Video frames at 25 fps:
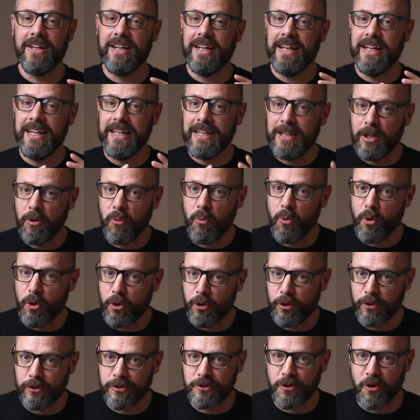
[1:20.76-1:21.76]
little
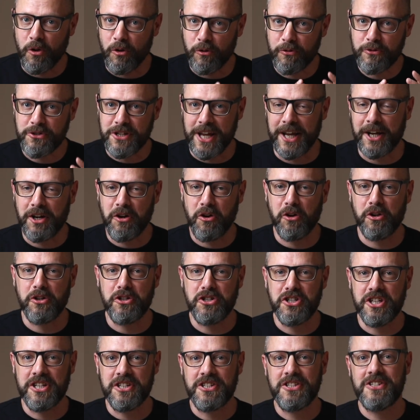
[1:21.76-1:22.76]
world of
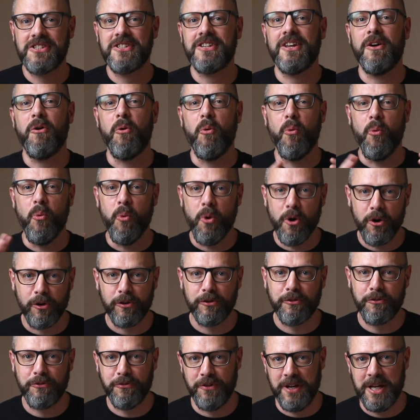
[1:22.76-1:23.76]
psychologists world
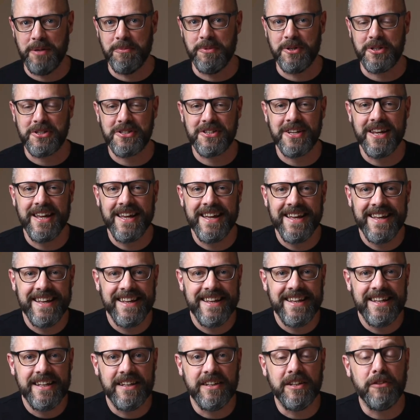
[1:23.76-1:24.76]
famous,
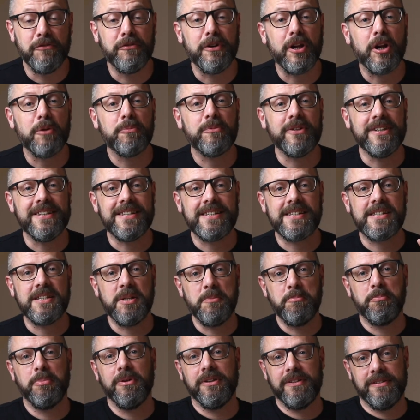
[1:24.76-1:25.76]
developed a
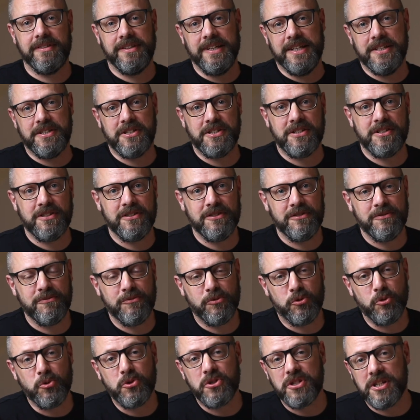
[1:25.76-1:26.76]
simple test
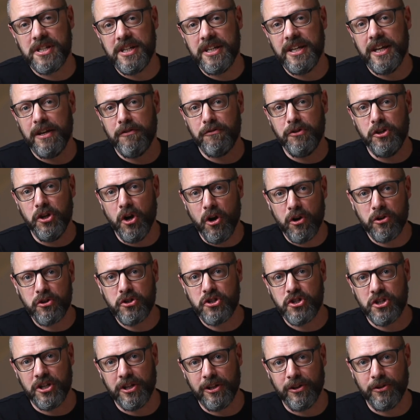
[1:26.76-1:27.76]
to see if young
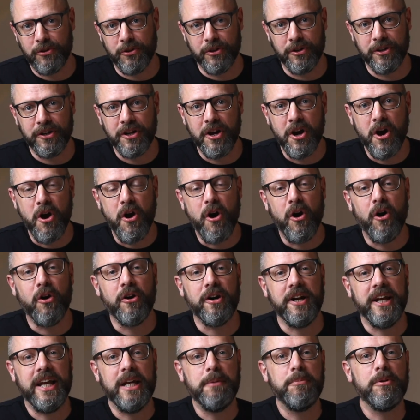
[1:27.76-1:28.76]
children are
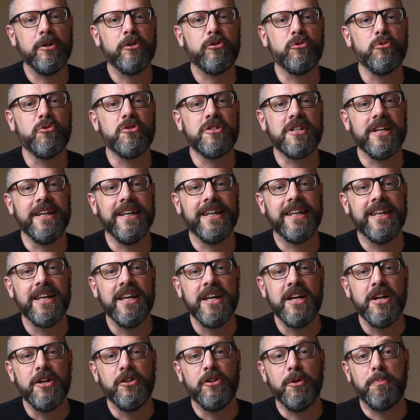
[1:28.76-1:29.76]
able to take
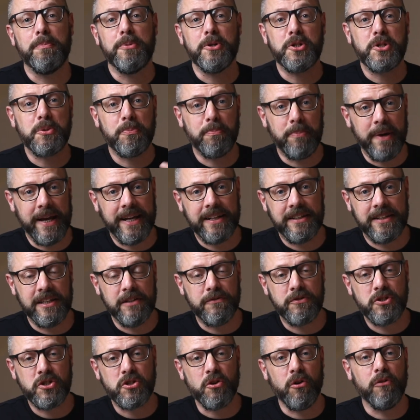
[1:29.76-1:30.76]
the
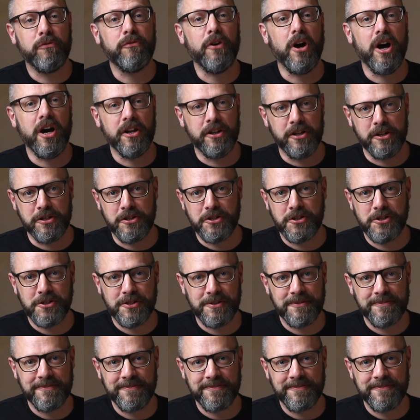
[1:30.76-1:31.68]
perspectives of others.